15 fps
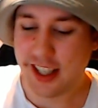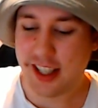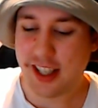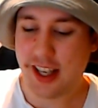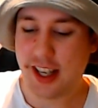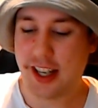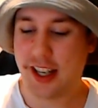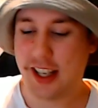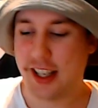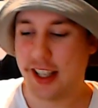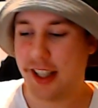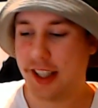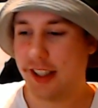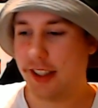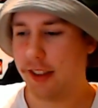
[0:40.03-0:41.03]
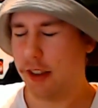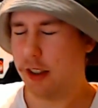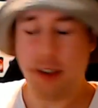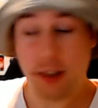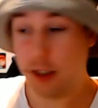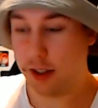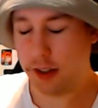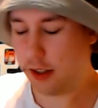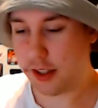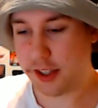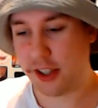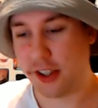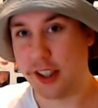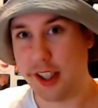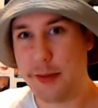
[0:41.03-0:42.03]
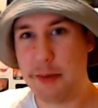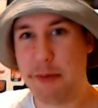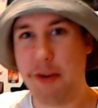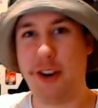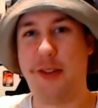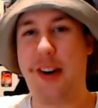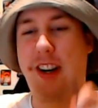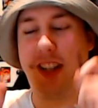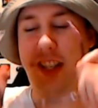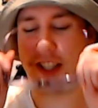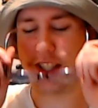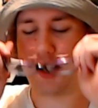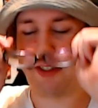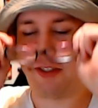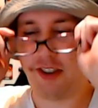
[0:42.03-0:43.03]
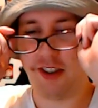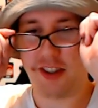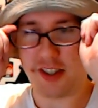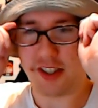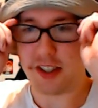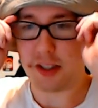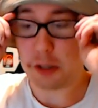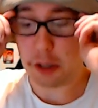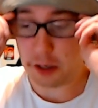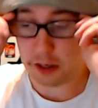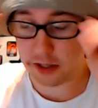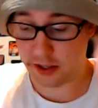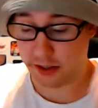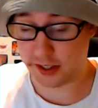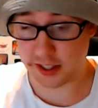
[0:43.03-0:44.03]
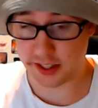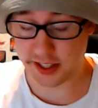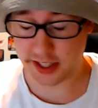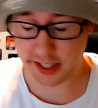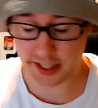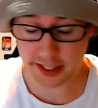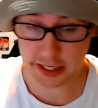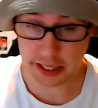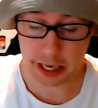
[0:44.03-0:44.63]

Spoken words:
Sorry, let me put on my glasses first so I can see.